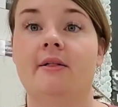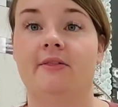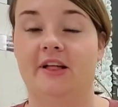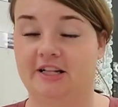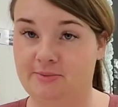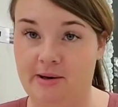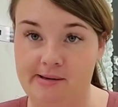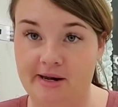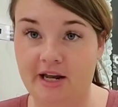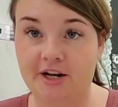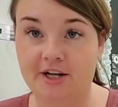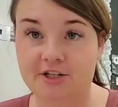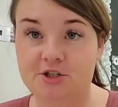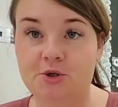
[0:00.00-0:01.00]
that's probably
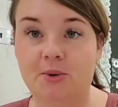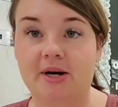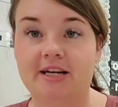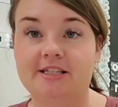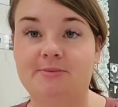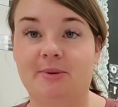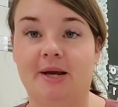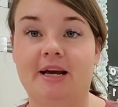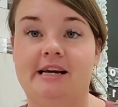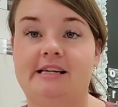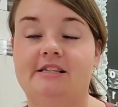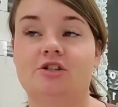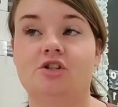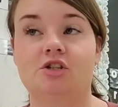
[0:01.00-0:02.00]
not a good choice
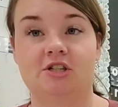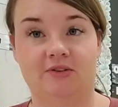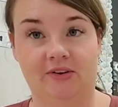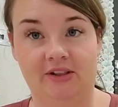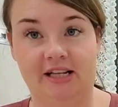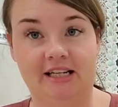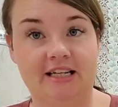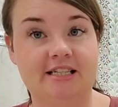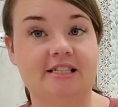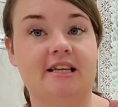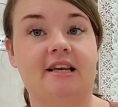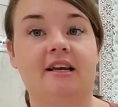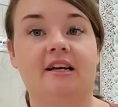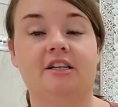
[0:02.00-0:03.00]
because she's feeling
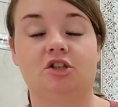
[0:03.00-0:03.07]
dizzy,